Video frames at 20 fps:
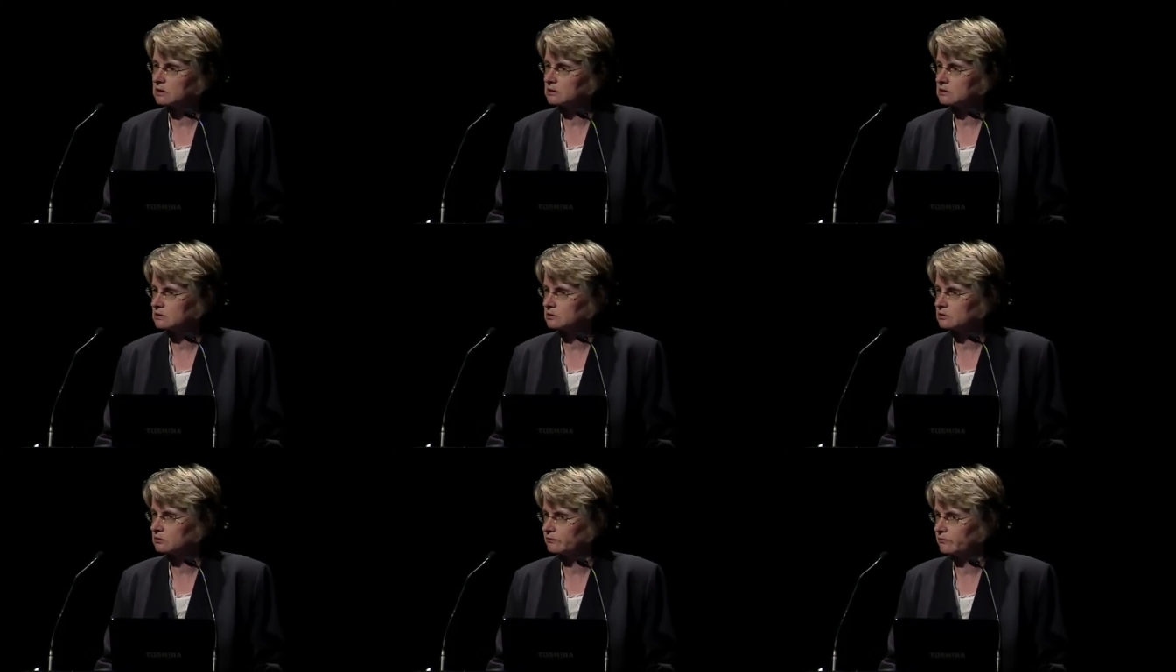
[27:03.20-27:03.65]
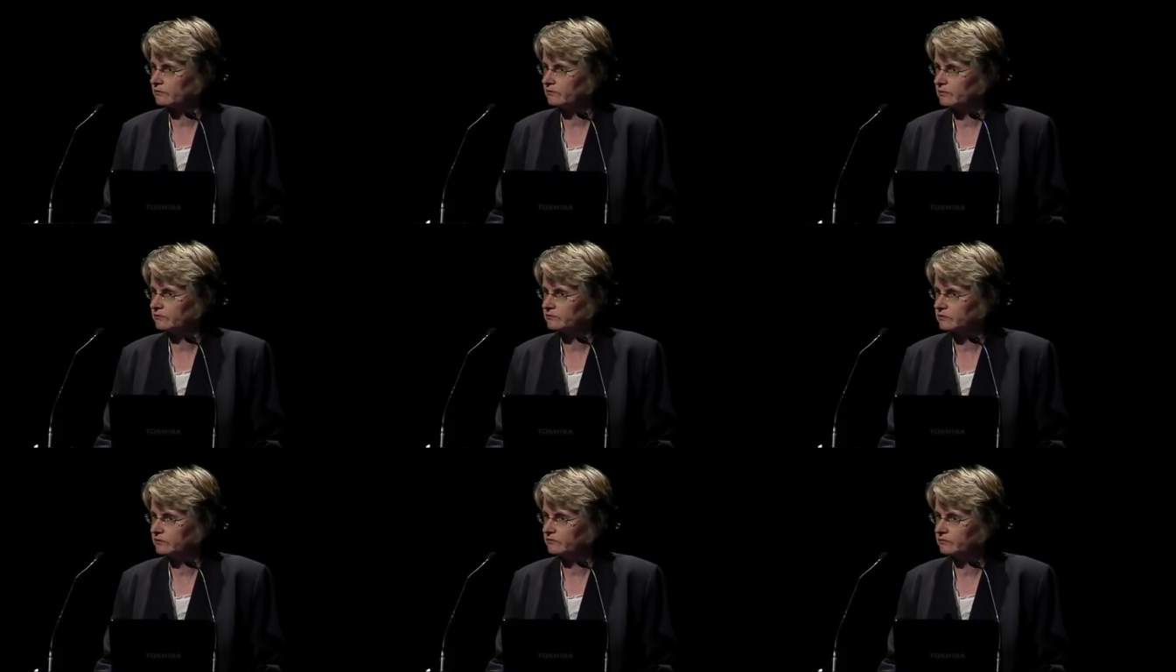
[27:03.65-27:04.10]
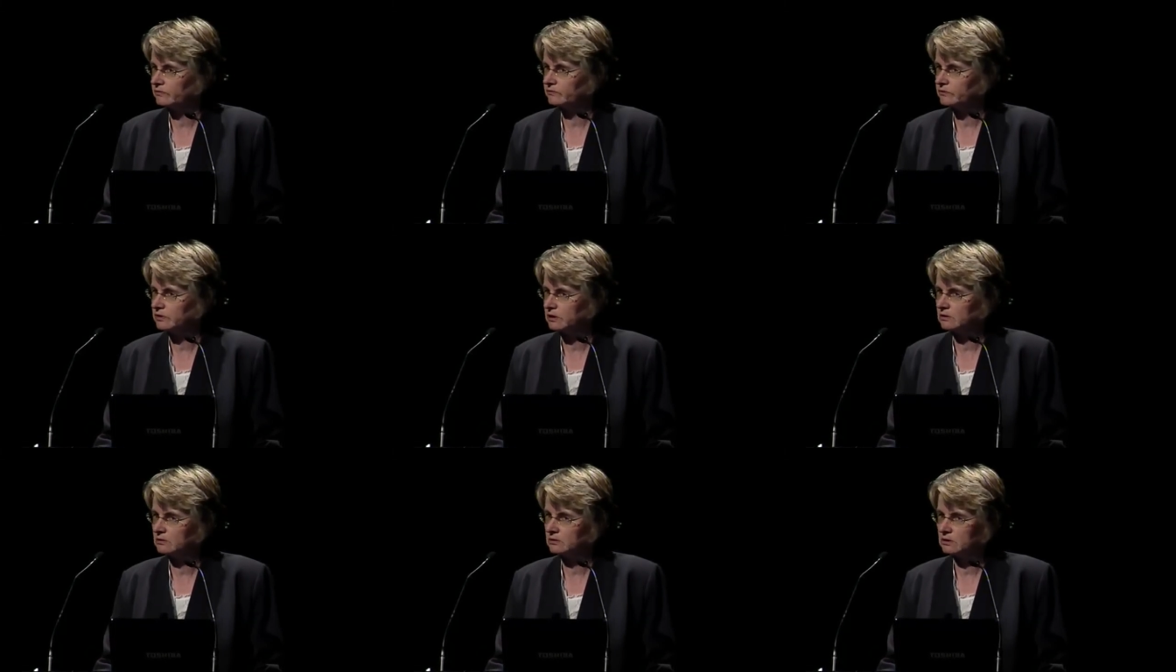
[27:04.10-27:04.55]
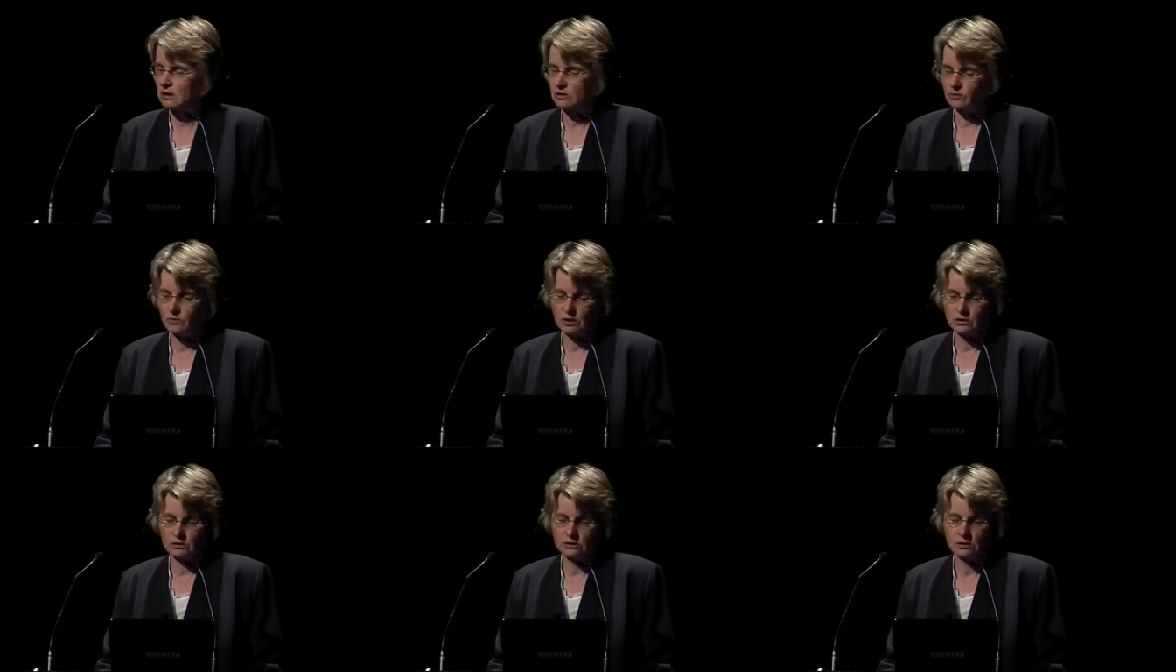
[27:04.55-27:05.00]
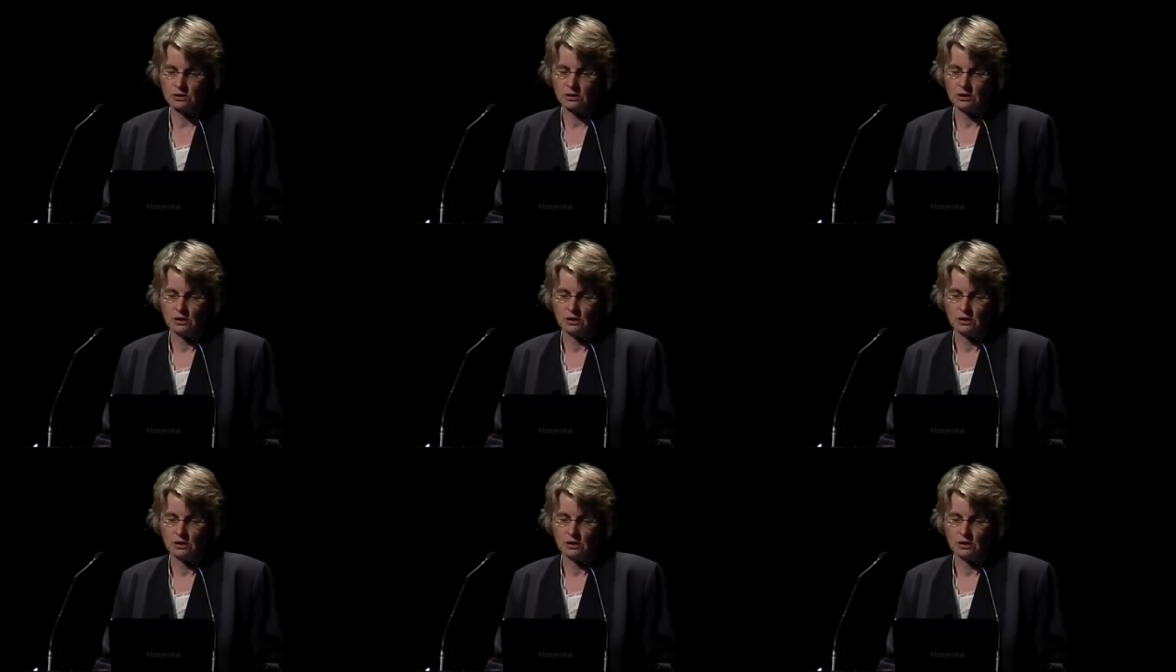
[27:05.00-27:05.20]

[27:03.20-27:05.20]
gets a sort of a 50-50 on that one.